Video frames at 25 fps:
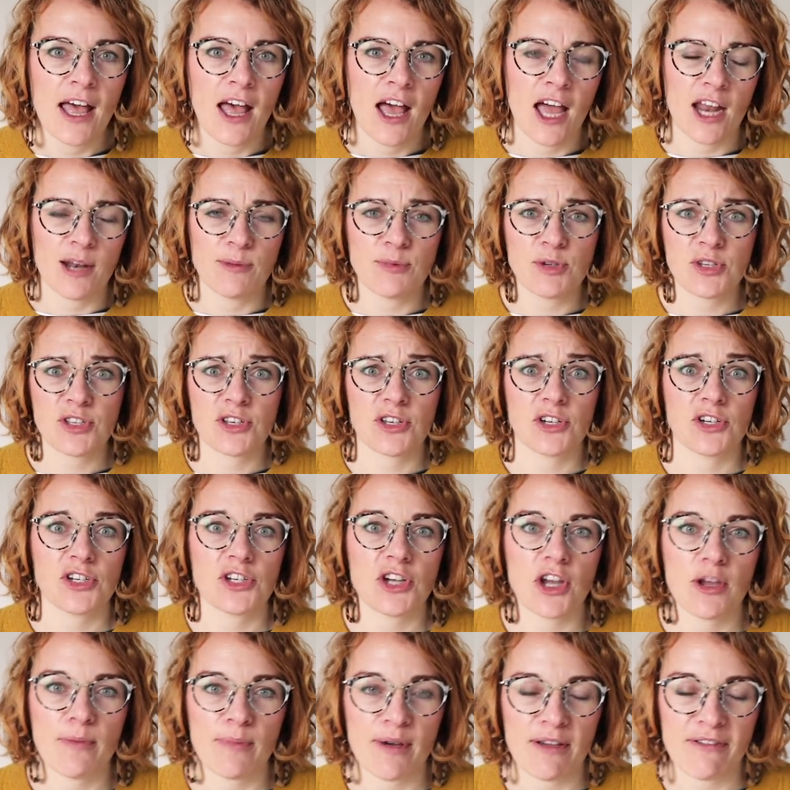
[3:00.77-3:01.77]
And I'm just going to
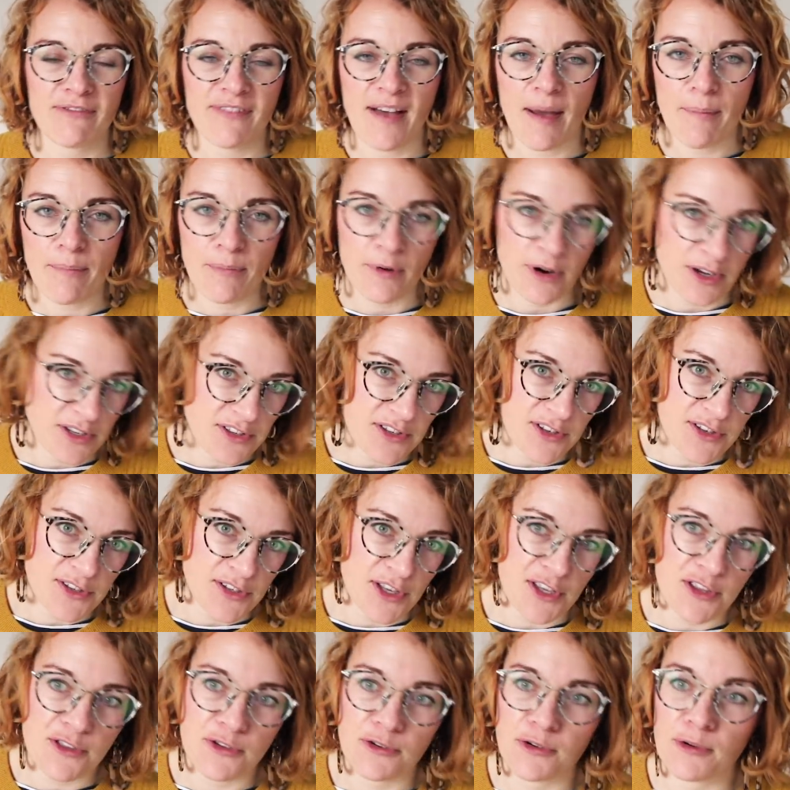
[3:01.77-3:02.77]
show you my fabrics because
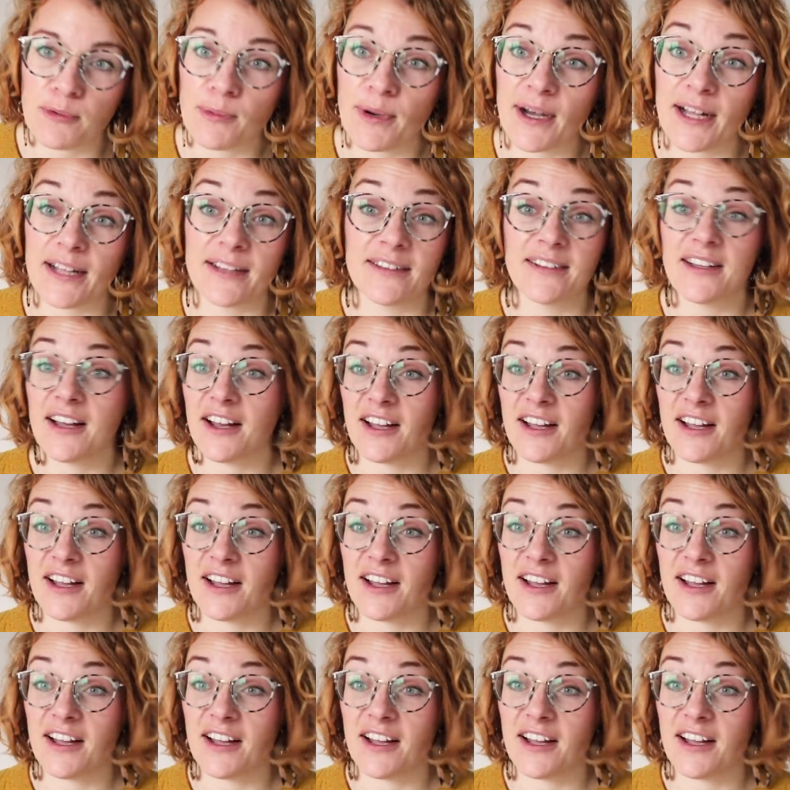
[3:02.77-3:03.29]
I thought, well,